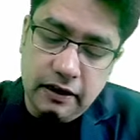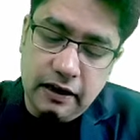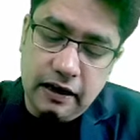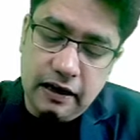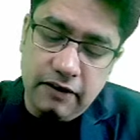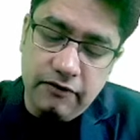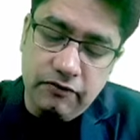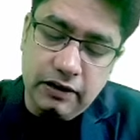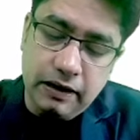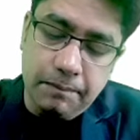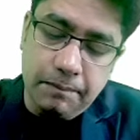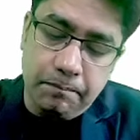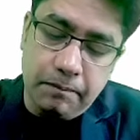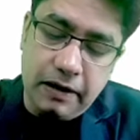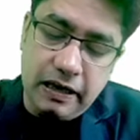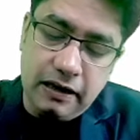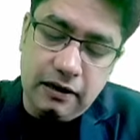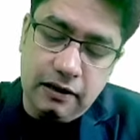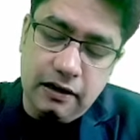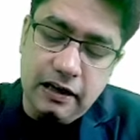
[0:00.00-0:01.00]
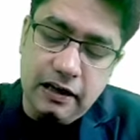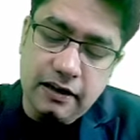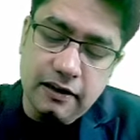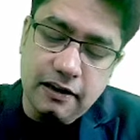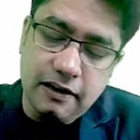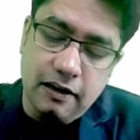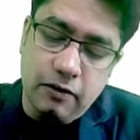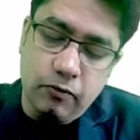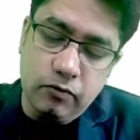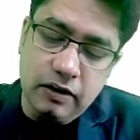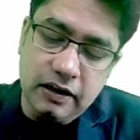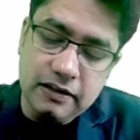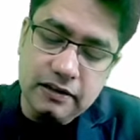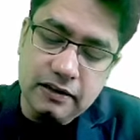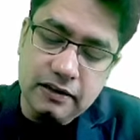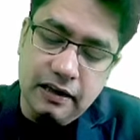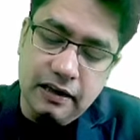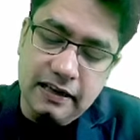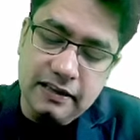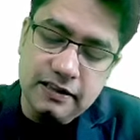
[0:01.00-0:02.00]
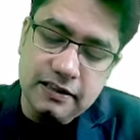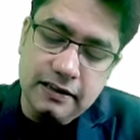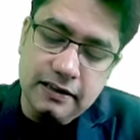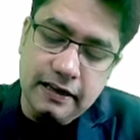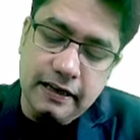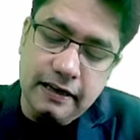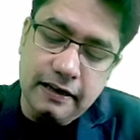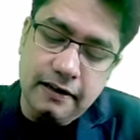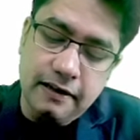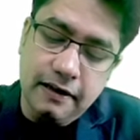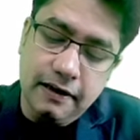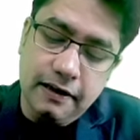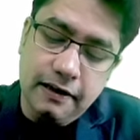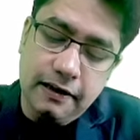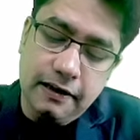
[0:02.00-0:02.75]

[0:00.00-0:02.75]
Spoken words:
if the platelet count is less than